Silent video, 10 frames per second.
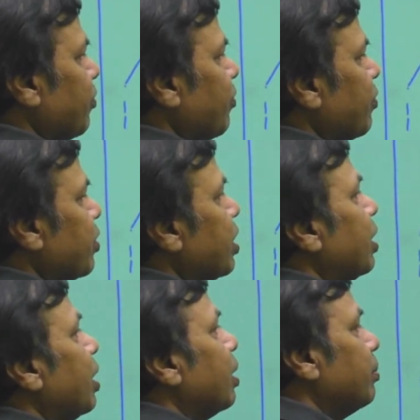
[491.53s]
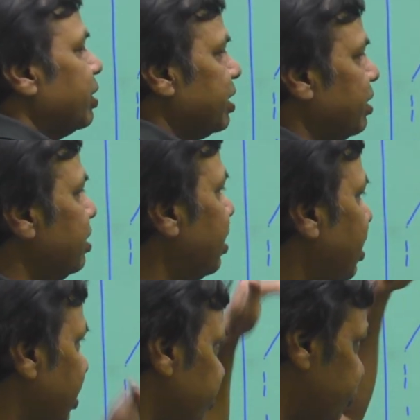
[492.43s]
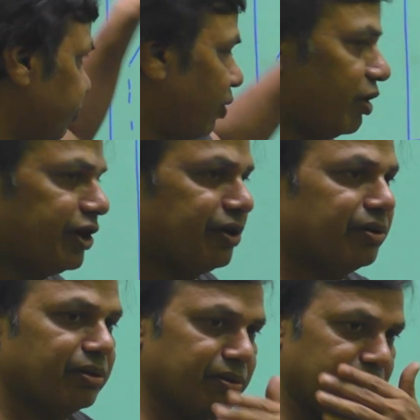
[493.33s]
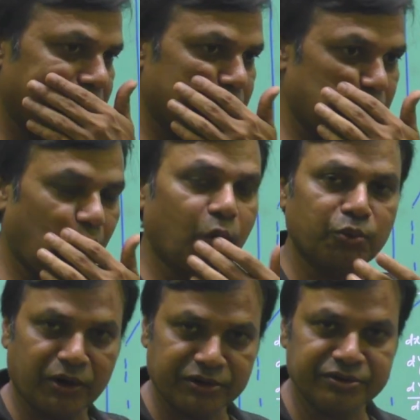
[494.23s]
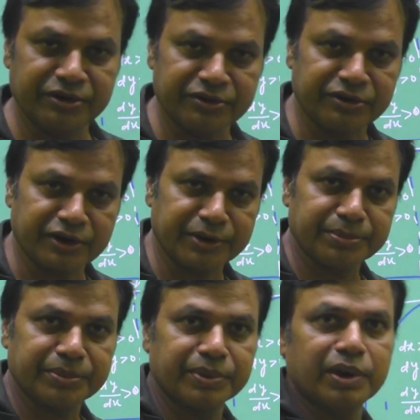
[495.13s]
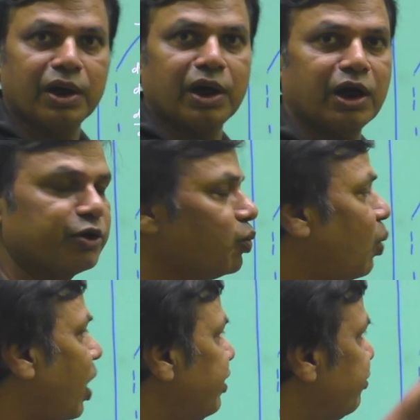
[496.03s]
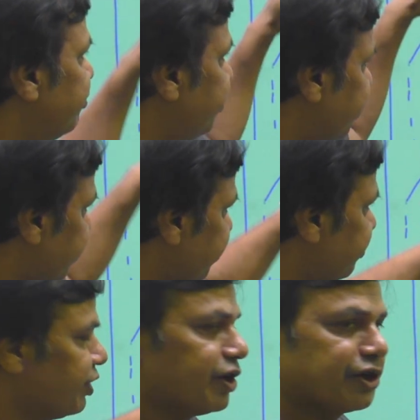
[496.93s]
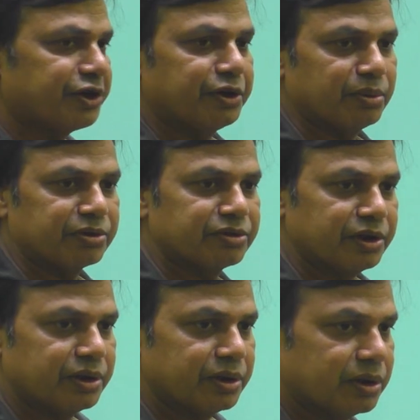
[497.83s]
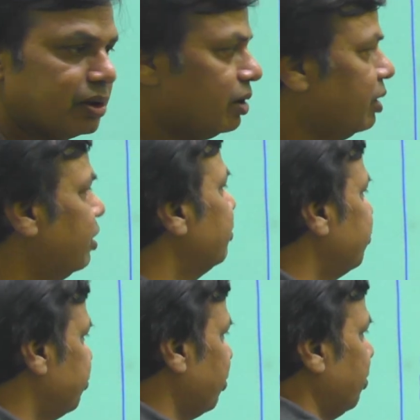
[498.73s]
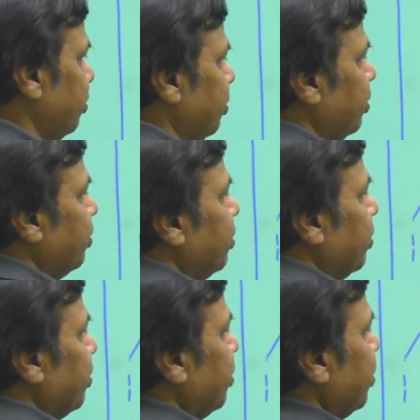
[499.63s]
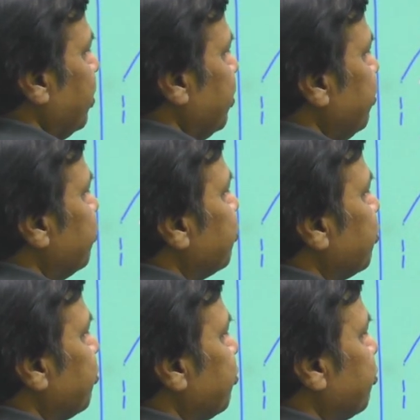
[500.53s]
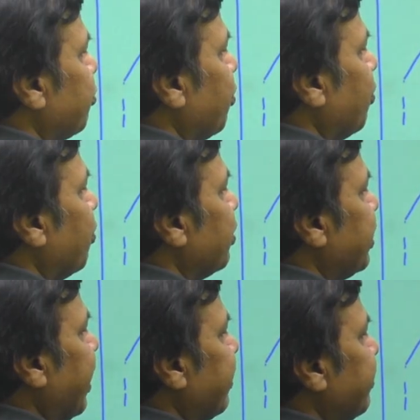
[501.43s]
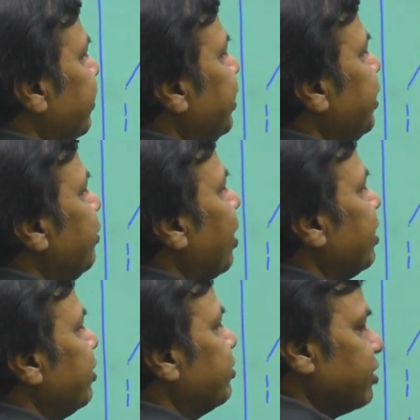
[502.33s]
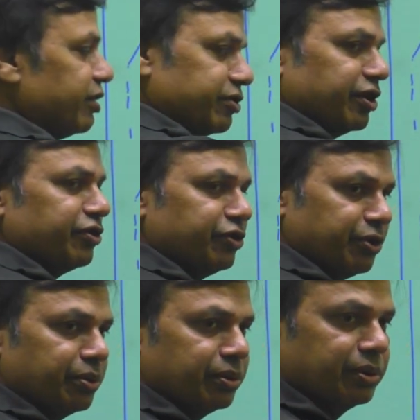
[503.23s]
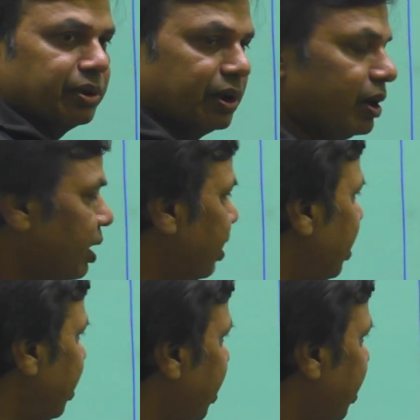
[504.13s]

but the curve is falling downwards this time, and y is decreasing continuously. So you should show that dy is less than 0, and